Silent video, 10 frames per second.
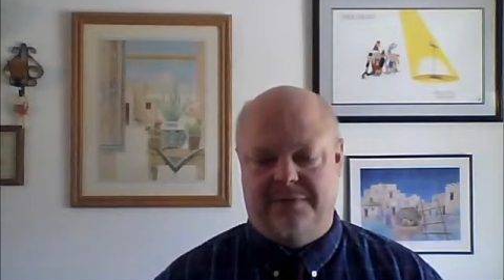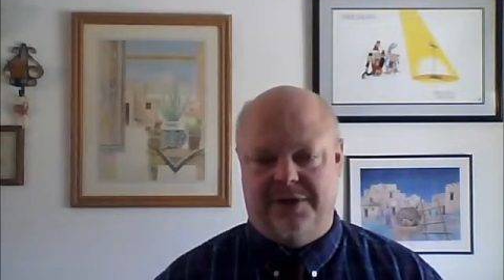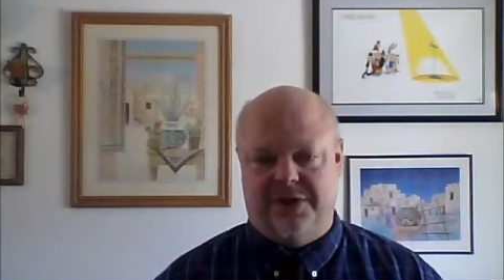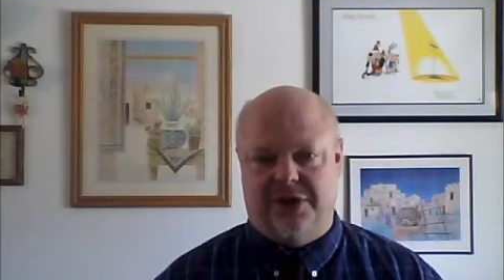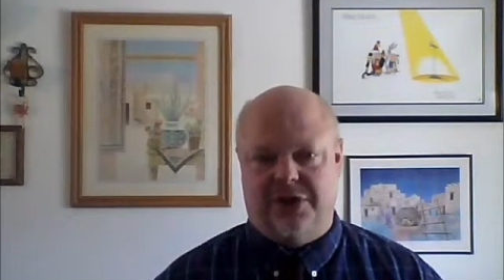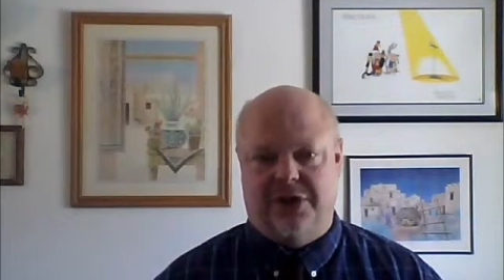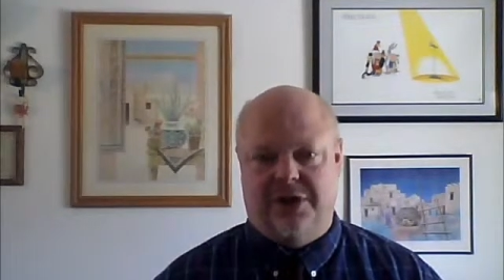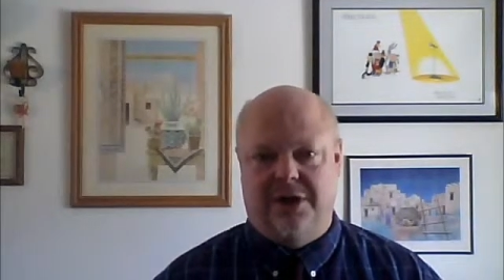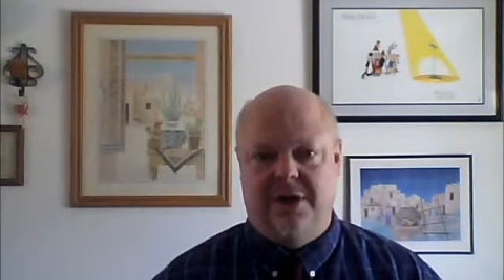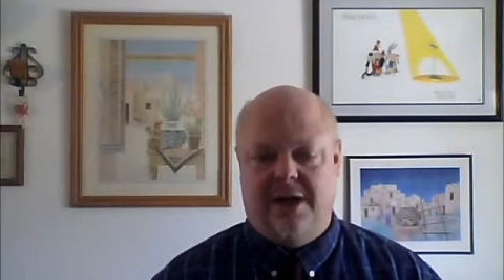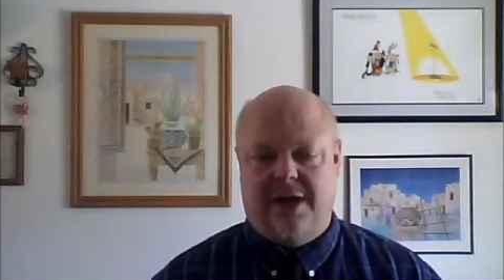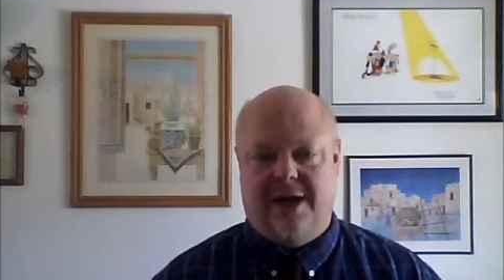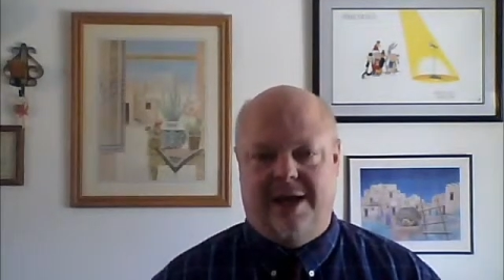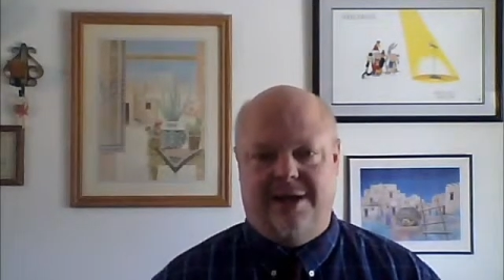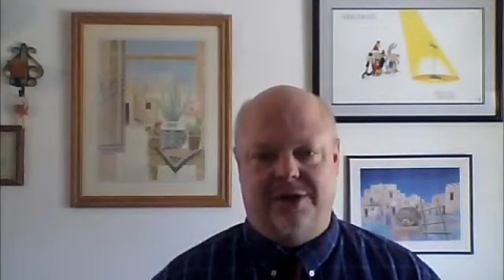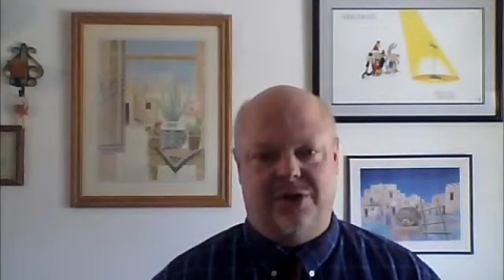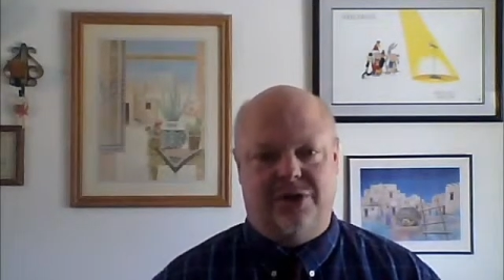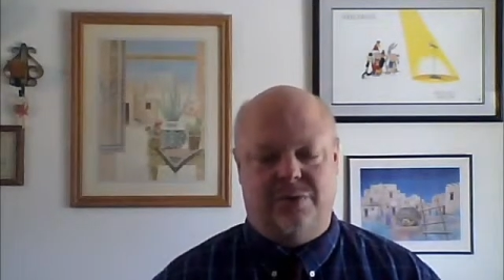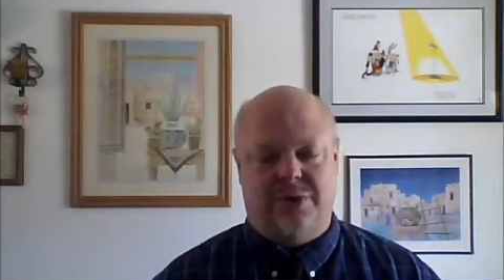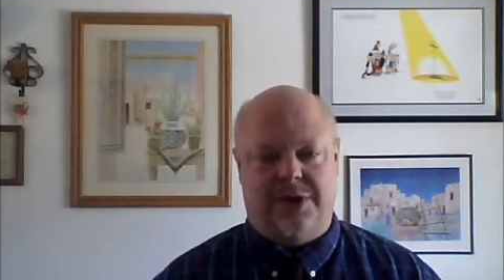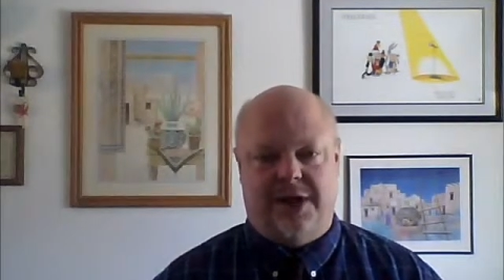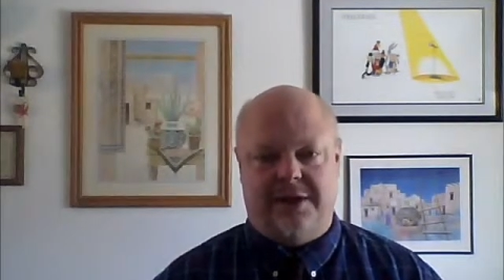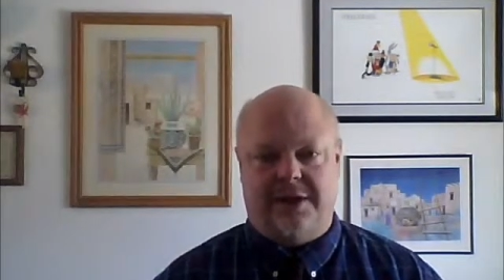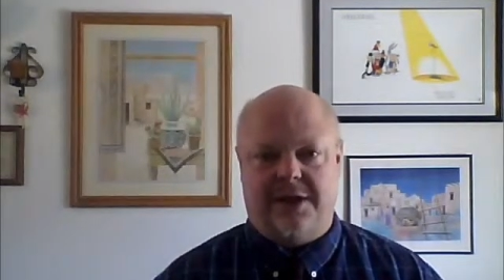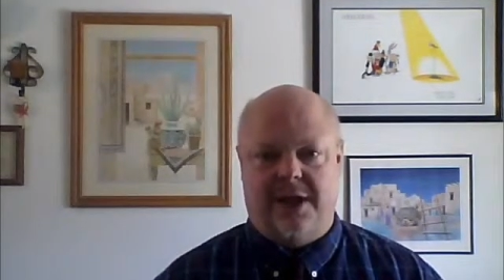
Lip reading: physician, and that's just really not the